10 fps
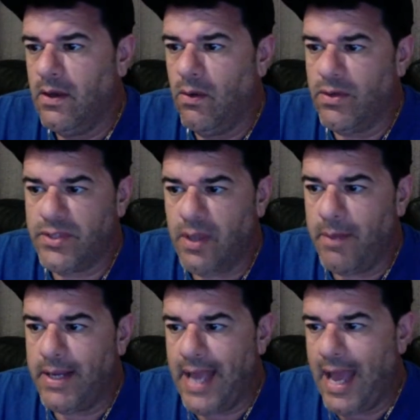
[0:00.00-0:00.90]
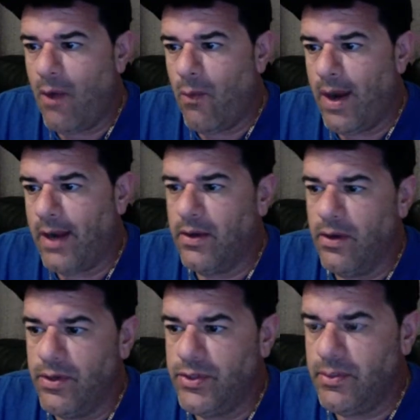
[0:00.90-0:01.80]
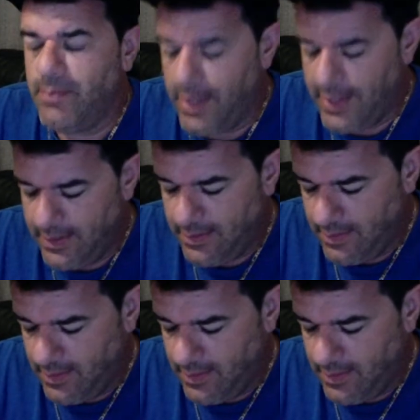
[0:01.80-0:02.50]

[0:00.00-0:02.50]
or somebody at work owes you money,